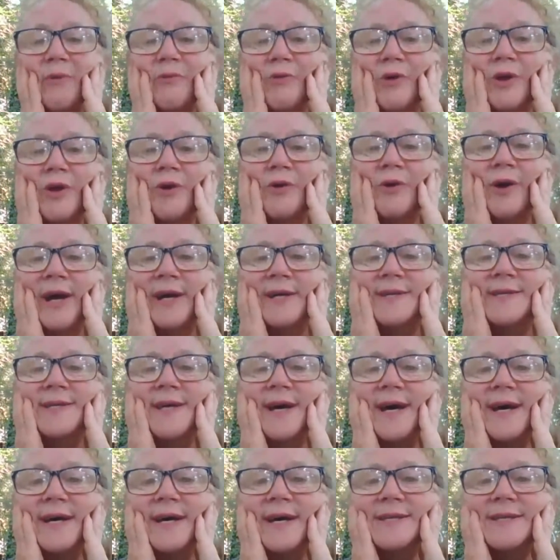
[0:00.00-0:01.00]
when you were
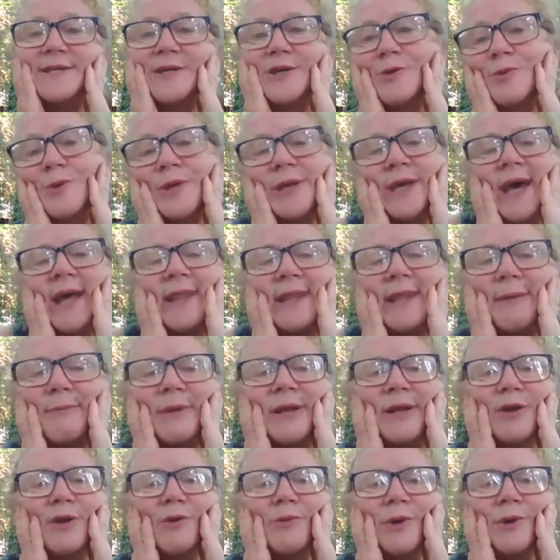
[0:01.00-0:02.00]
outside so you would get them
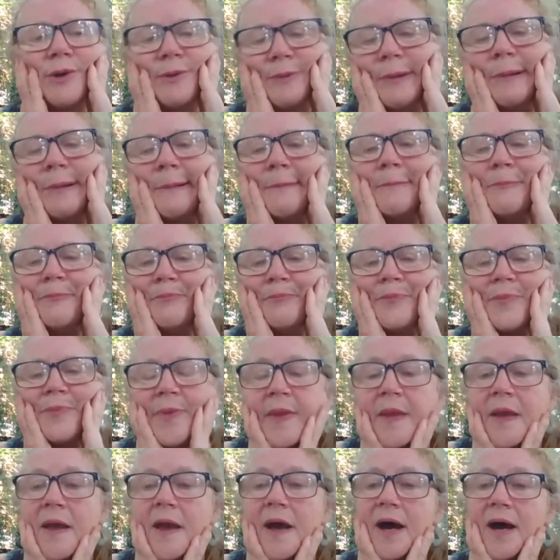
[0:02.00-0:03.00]
and you would
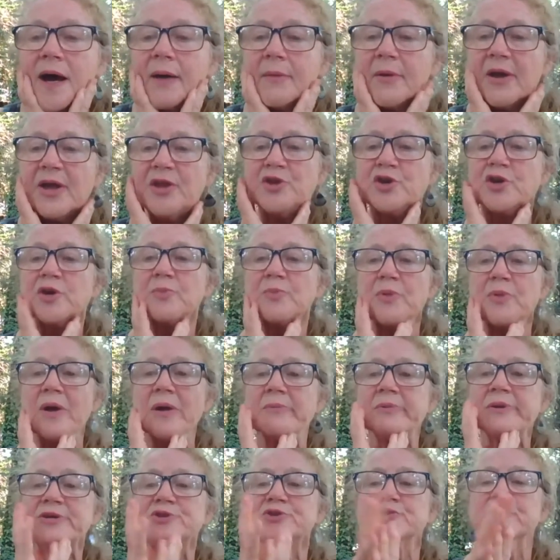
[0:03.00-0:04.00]
uh, and you can
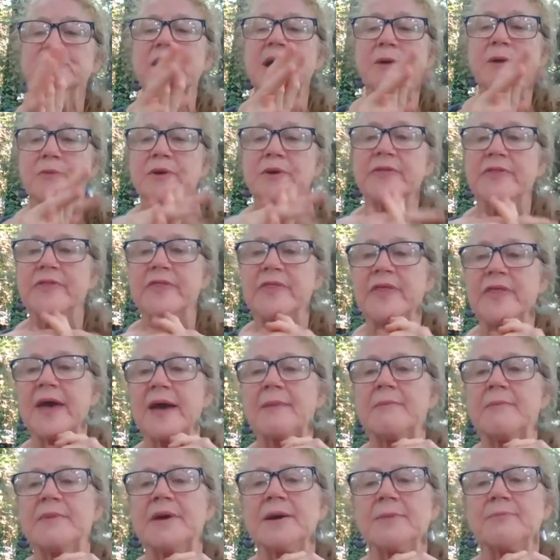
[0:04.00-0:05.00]
probably do that with
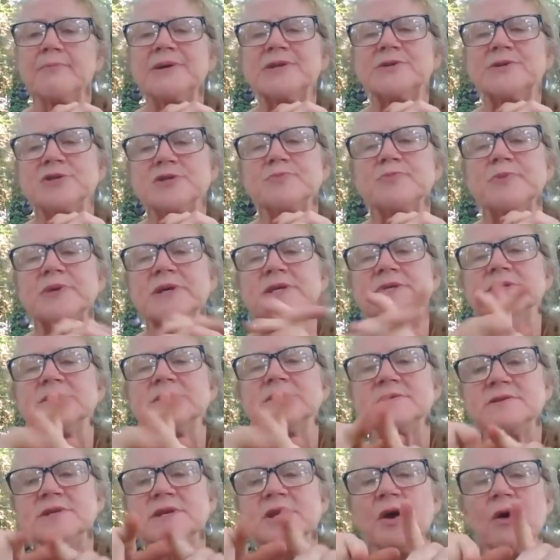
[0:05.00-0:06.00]
them uh, but just please
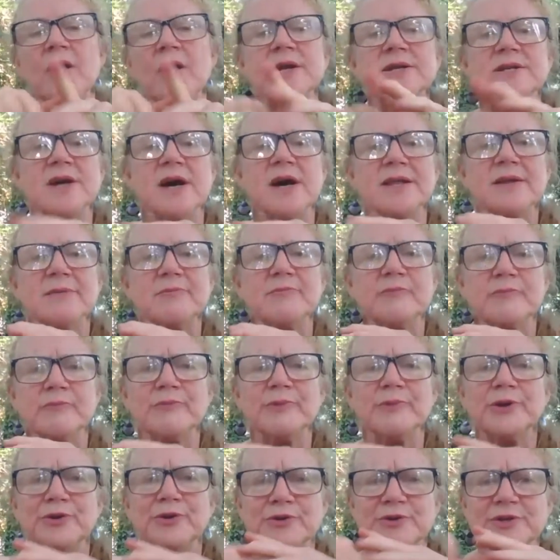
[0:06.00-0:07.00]
you know untie them
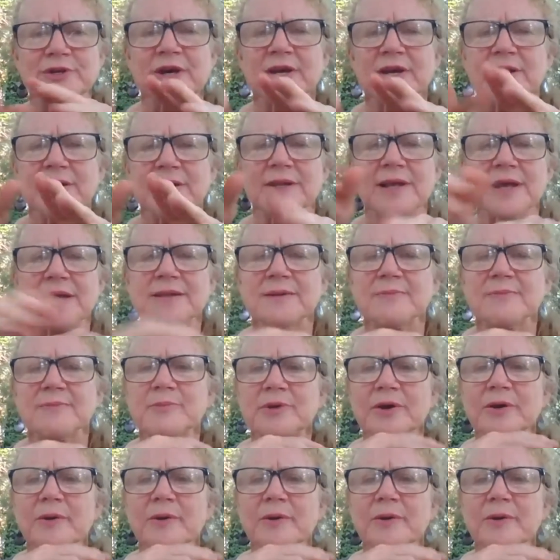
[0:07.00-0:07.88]
when you're done and let them